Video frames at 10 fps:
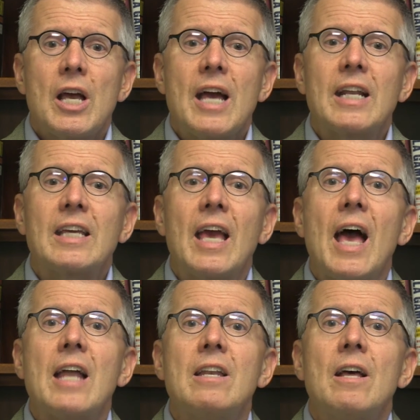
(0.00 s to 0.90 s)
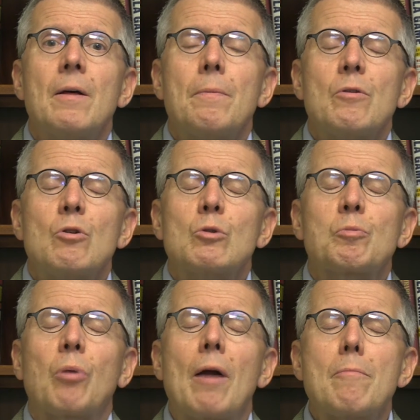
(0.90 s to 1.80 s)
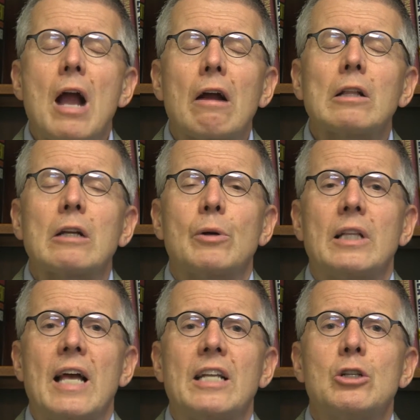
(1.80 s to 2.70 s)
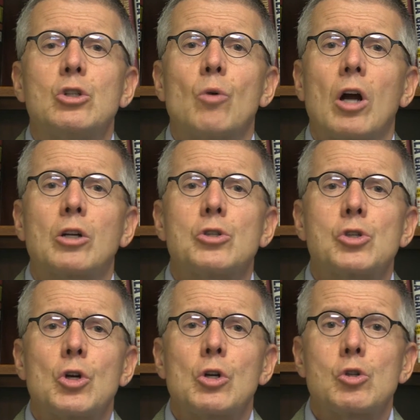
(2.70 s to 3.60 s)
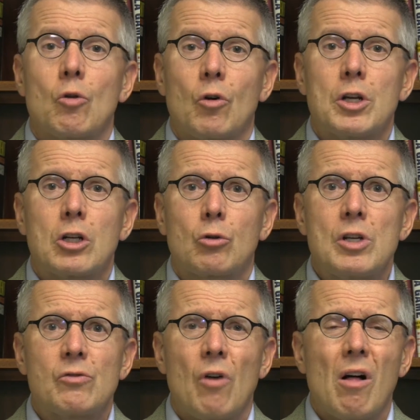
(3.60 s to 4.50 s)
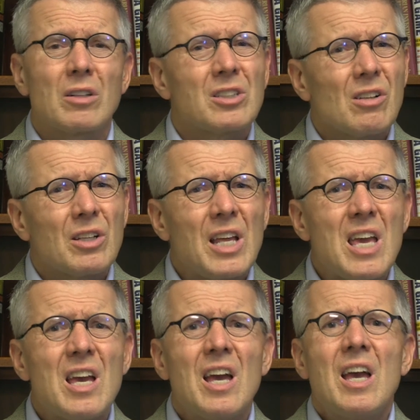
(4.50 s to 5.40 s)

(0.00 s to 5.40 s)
And again, it was primarily related to our concerns over increased volatility